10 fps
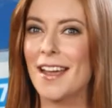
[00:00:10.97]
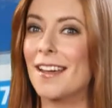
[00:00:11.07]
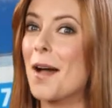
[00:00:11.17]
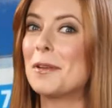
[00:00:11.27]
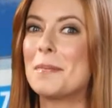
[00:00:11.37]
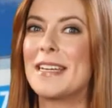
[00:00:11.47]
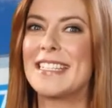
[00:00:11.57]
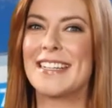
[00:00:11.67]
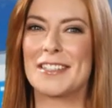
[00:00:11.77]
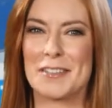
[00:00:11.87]

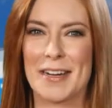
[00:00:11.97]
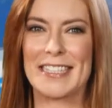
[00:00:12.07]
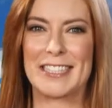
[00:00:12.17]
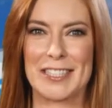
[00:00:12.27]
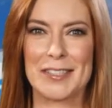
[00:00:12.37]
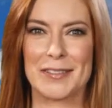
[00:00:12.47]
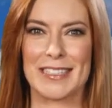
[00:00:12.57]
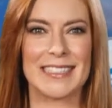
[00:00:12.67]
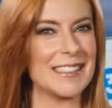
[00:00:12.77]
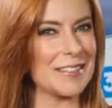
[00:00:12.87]
complimenting our great
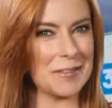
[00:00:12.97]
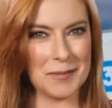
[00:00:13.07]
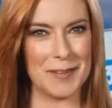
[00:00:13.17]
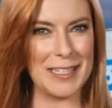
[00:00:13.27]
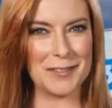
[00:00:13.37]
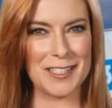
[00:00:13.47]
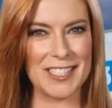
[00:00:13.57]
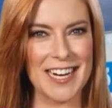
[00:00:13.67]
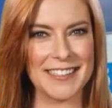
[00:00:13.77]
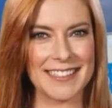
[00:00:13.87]
service, we love to
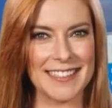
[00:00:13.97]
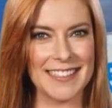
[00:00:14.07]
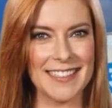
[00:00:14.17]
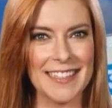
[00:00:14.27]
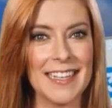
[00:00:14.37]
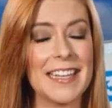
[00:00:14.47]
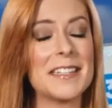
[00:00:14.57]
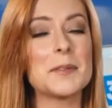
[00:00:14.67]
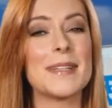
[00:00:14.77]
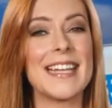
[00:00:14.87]
share it.
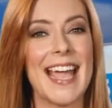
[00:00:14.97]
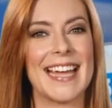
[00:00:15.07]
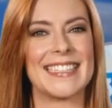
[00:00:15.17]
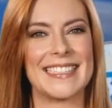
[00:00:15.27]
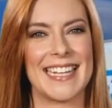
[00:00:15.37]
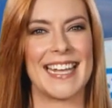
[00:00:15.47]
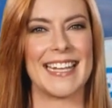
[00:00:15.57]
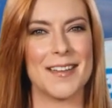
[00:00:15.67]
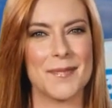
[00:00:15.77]
Here's what they had to say.